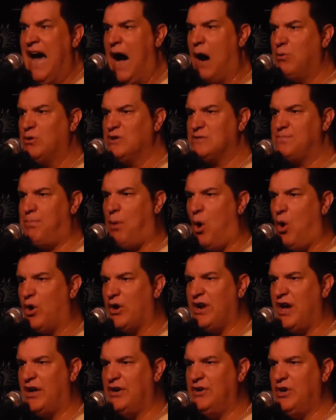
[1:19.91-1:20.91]
I was
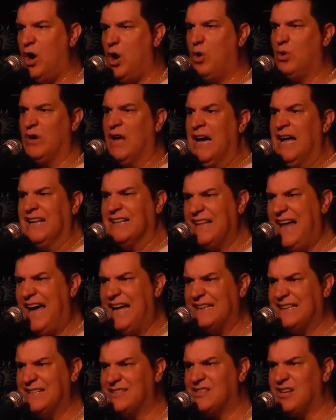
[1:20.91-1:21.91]
born unknown,
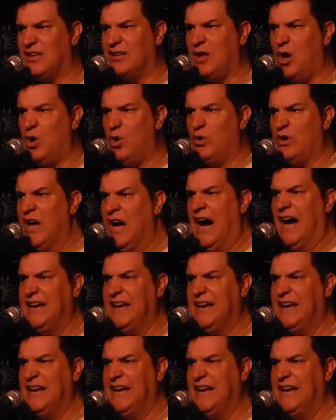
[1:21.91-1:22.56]
landless alone,